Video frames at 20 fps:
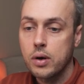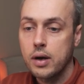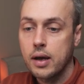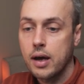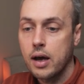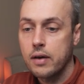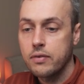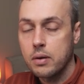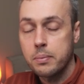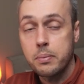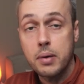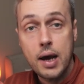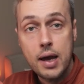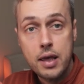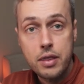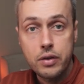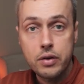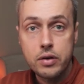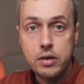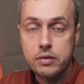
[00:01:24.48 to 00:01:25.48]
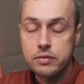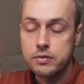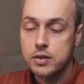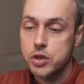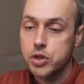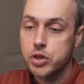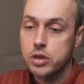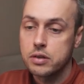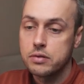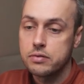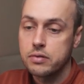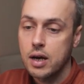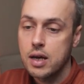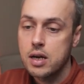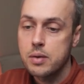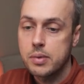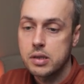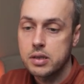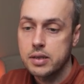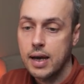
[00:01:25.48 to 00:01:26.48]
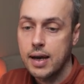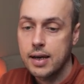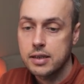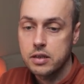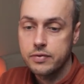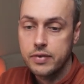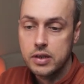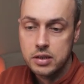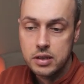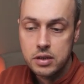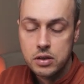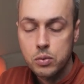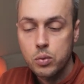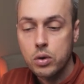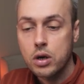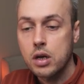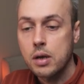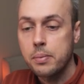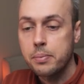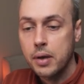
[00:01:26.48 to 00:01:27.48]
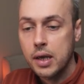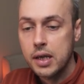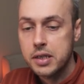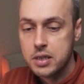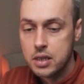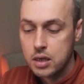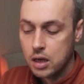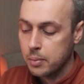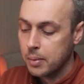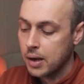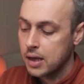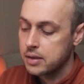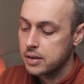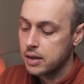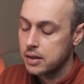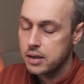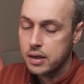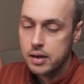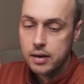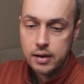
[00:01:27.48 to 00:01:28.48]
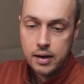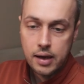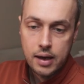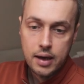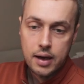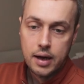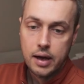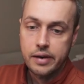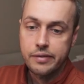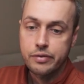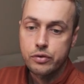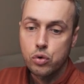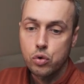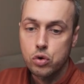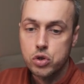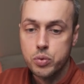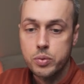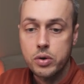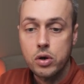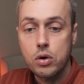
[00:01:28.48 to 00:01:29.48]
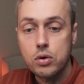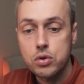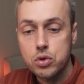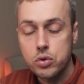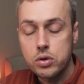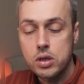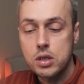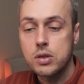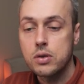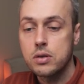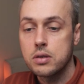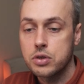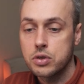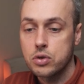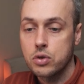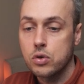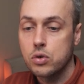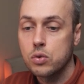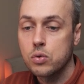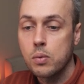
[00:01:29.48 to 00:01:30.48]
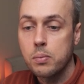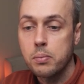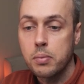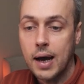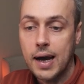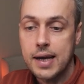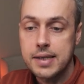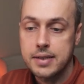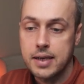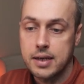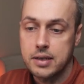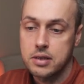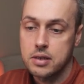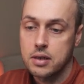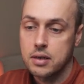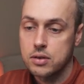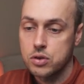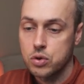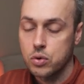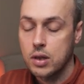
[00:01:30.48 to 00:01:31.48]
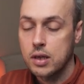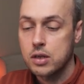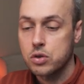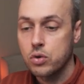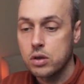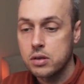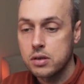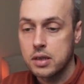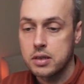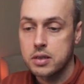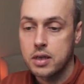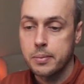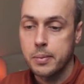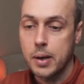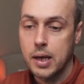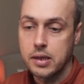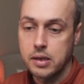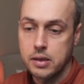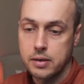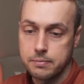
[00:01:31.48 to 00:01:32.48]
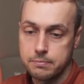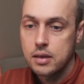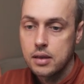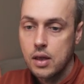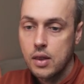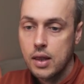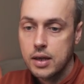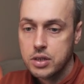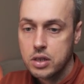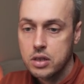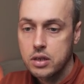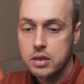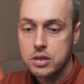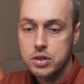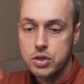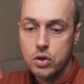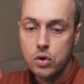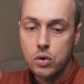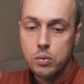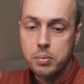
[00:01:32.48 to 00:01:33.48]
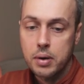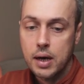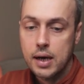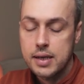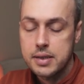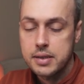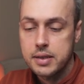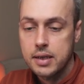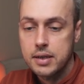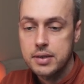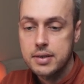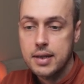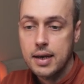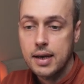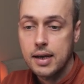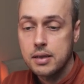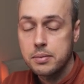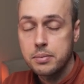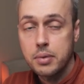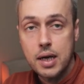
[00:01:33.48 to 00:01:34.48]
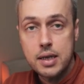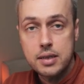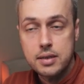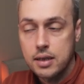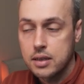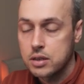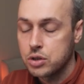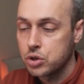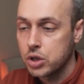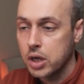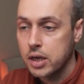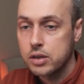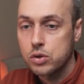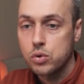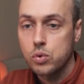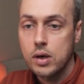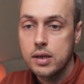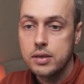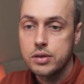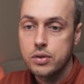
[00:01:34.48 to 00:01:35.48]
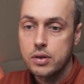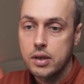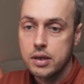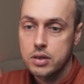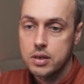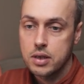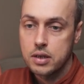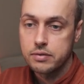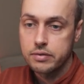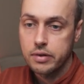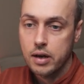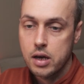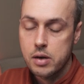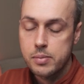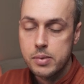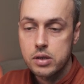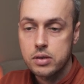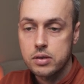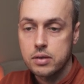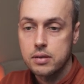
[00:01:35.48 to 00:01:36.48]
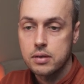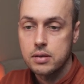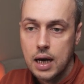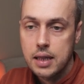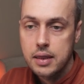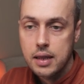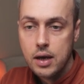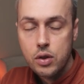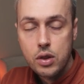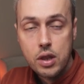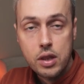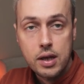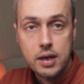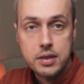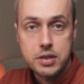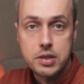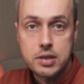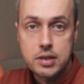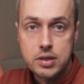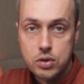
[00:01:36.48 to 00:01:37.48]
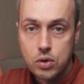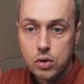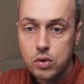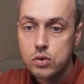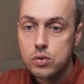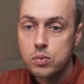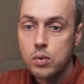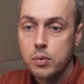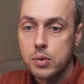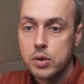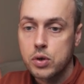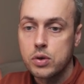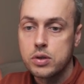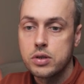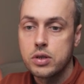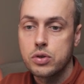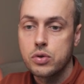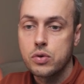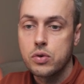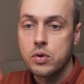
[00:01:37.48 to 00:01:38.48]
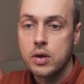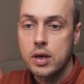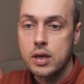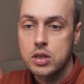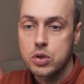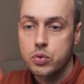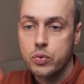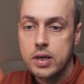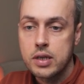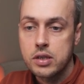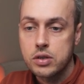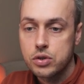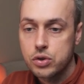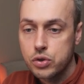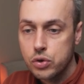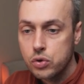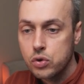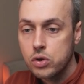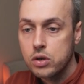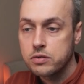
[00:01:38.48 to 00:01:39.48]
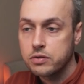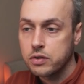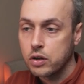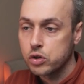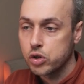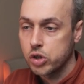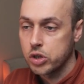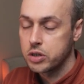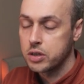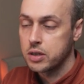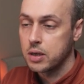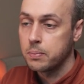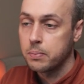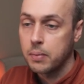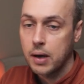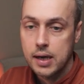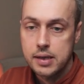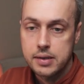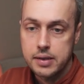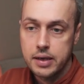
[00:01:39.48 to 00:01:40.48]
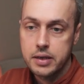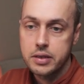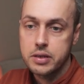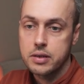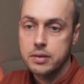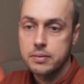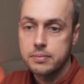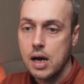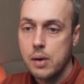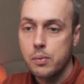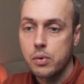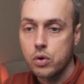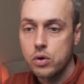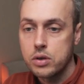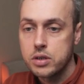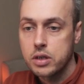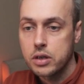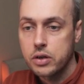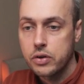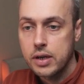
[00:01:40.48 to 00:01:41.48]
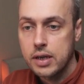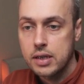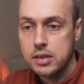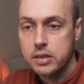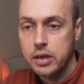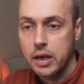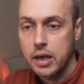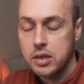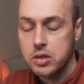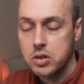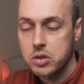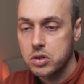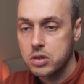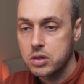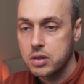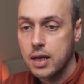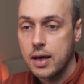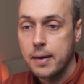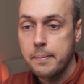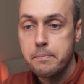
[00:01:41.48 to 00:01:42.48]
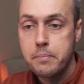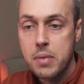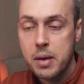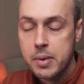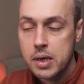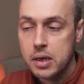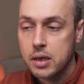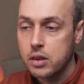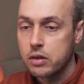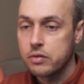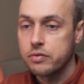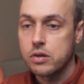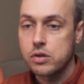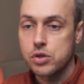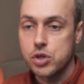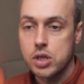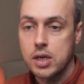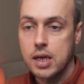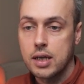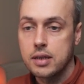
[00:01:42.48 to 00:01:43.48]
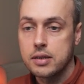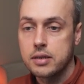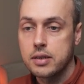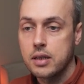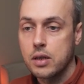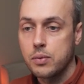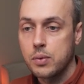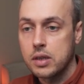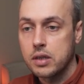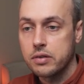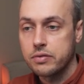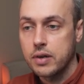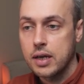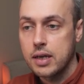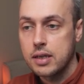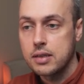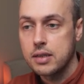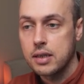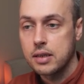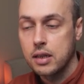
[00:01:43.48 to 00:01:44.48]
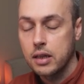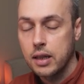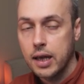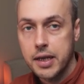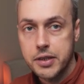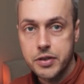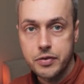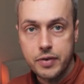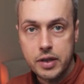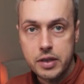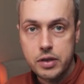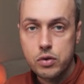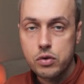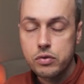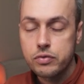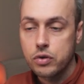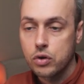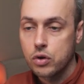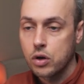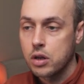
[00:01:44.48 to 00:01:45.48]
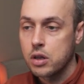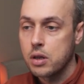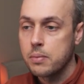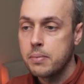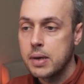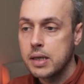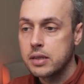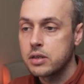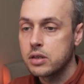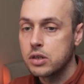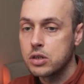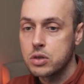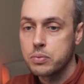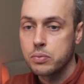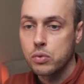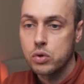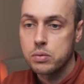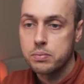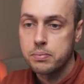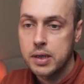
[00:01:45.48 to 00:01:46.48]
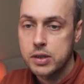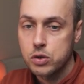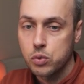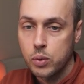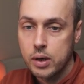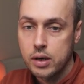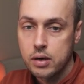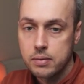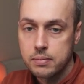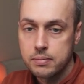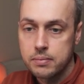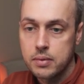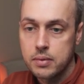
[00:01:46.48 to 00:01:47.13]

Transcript: where I have a Python virtual environment activated. We're going to paste the command in there. And of course, we also need to install PyTest. So let's run this command. Now that's going to install PyTest and PyTest Django into this environment. And now that that's installed, what we're going to do is write two functions in PyTest, and we're going to create tests that mimic the functionality that we defined in the last video for the maintenance mode middleware.